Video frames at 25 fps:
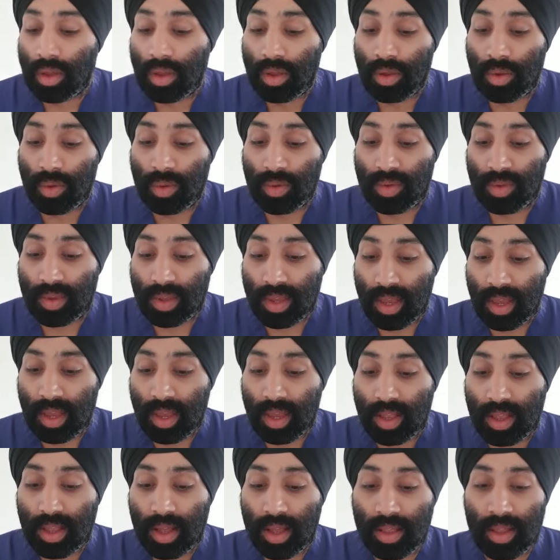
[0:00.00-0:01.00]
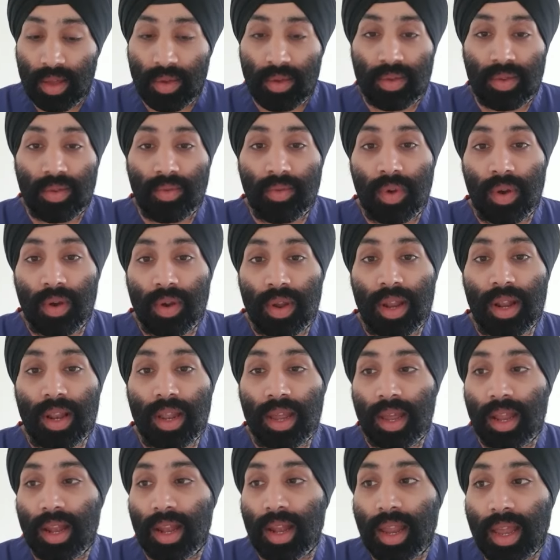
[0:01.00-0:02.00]
you'll see that there is a very
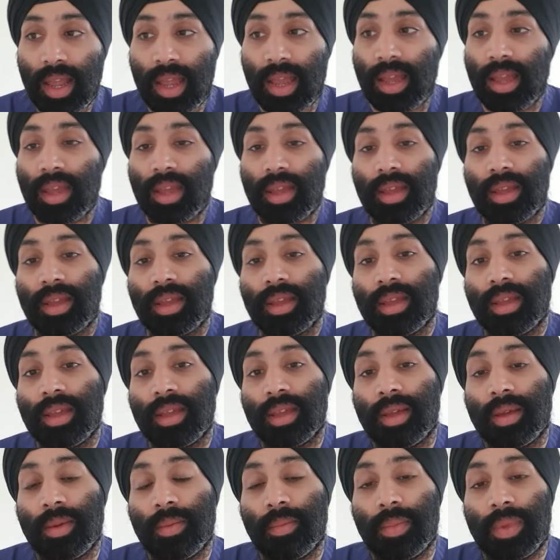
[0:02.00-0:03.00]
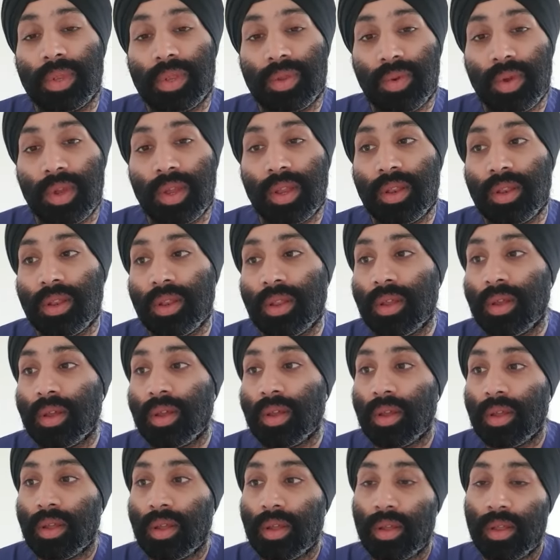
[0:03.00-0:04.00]
clear link between
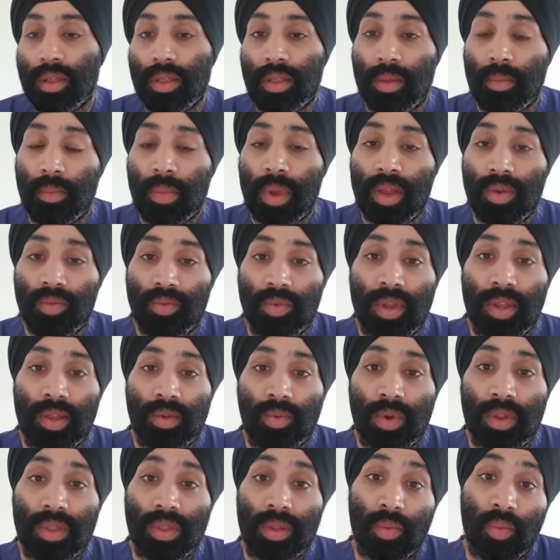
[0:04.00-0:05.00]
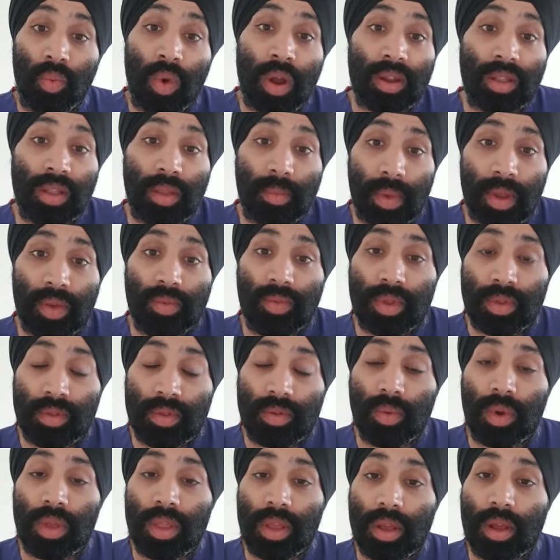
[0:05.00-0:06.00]
the main re one of the main
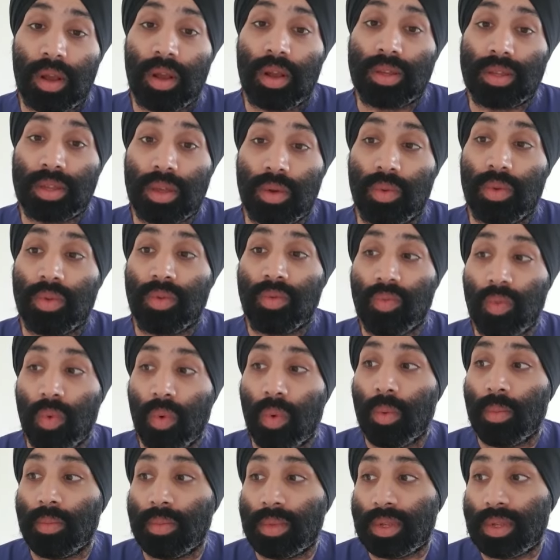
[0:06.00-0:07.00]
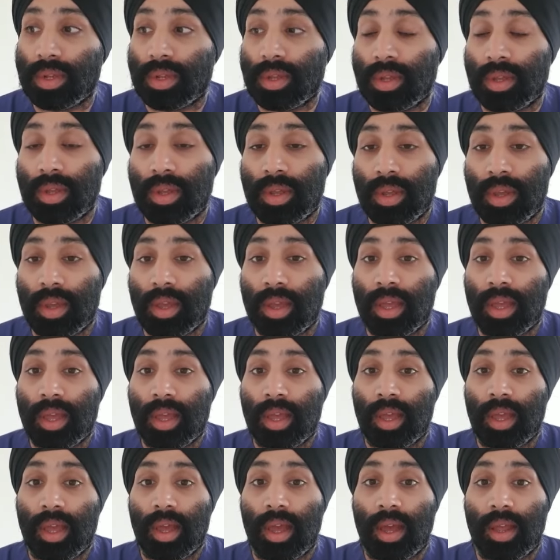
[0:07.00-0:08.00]
reasons why the castle was formed
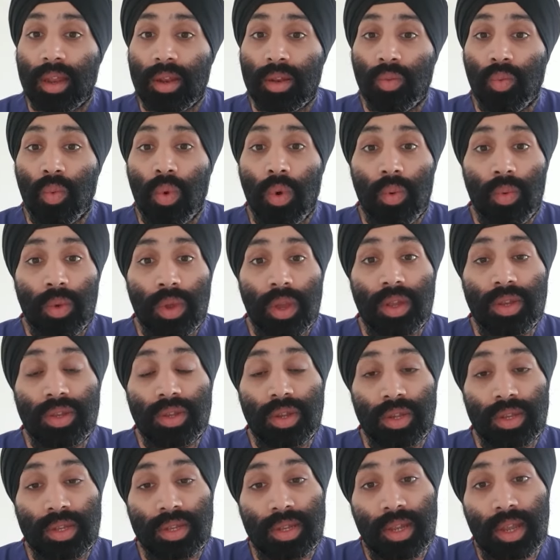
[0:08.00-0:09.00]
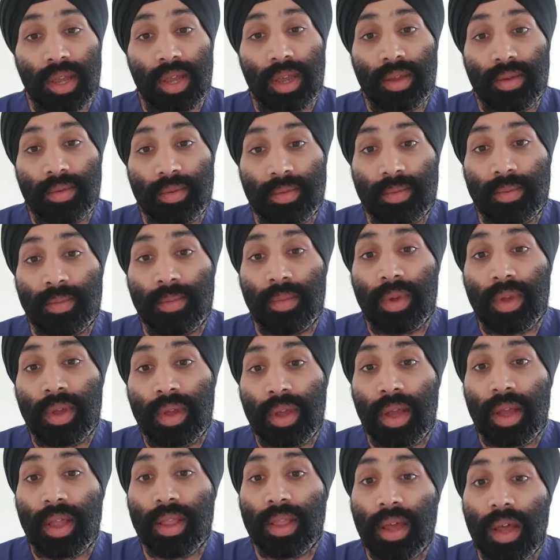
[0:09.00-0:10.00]
and what we are doing today.
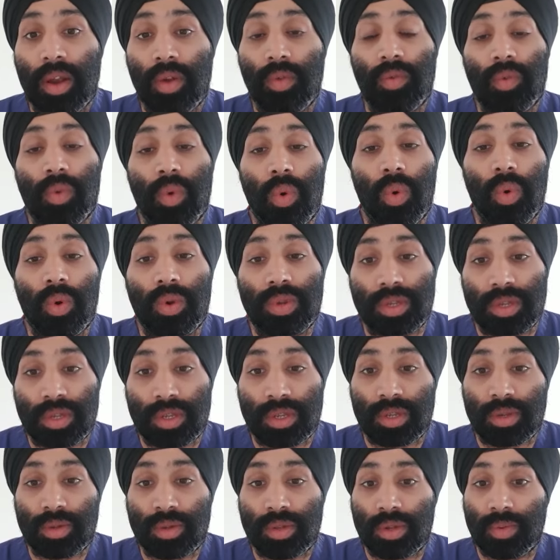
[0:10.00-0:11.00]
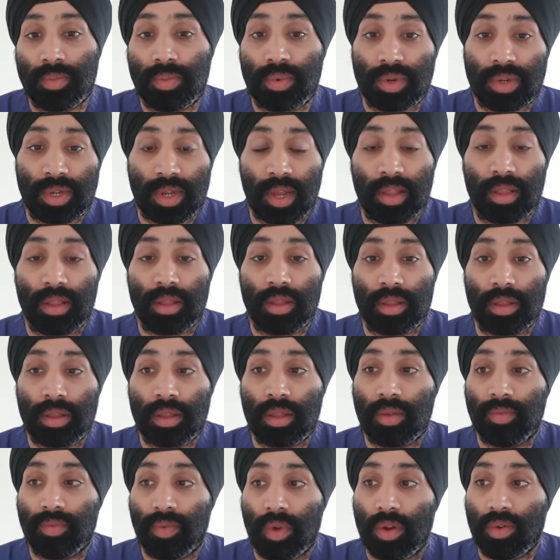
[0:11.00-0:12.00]
And that, of course, is to protect
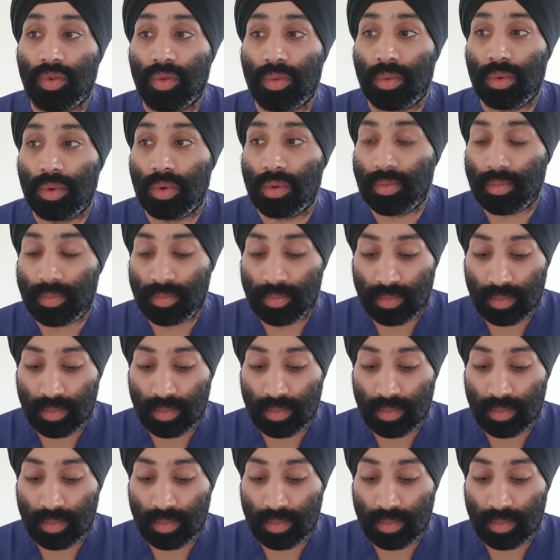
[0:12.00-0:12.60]
the vulnerable.